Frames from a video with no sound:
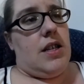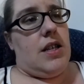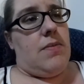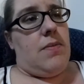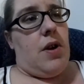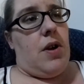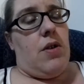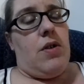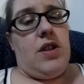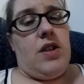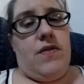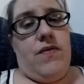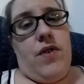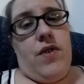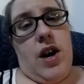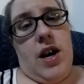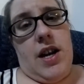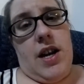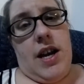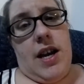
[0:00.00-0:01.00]
Tomorrow is
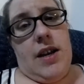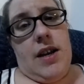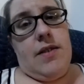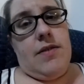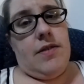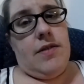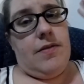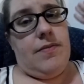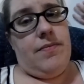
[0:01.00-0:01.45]
Friday.